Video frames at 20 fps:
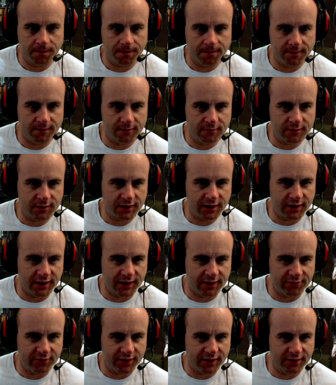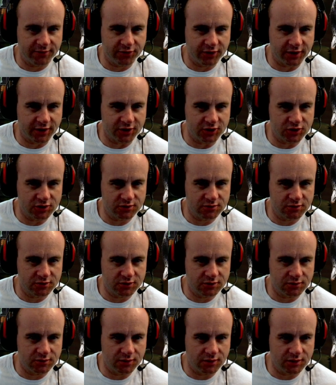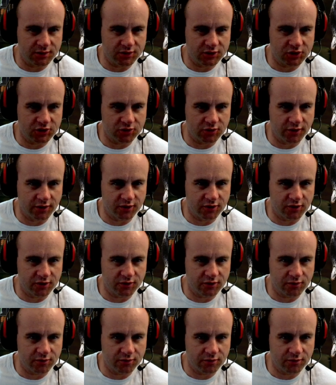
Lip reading: Don't I have? I have like a strength,